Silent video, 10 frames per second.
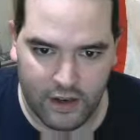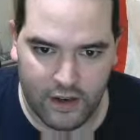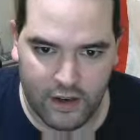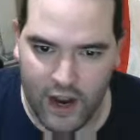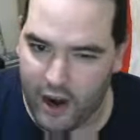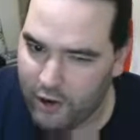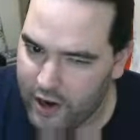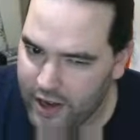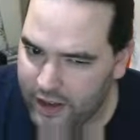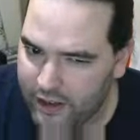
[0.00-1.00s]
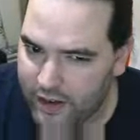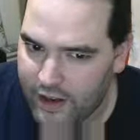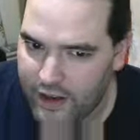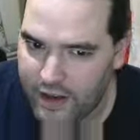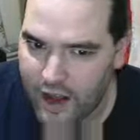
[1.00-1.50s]
Nairi?
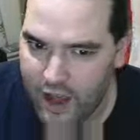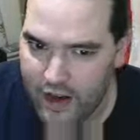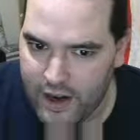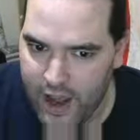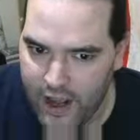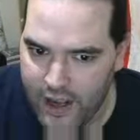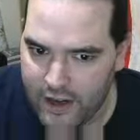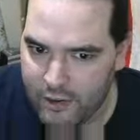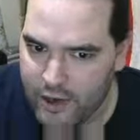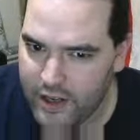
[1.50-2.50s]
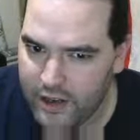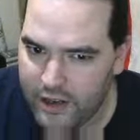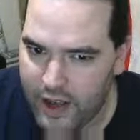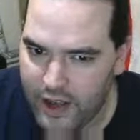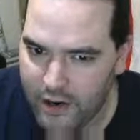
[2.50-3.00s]

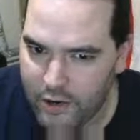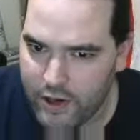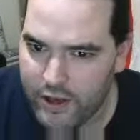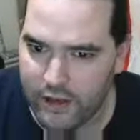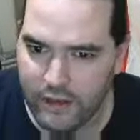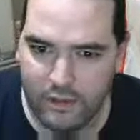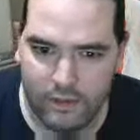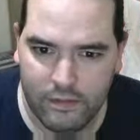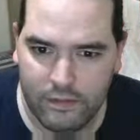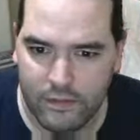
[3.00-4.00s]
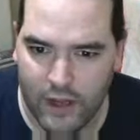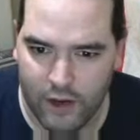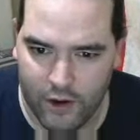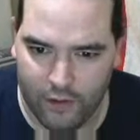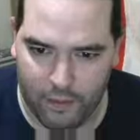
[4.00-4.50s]
Nairi? I don't know if I'm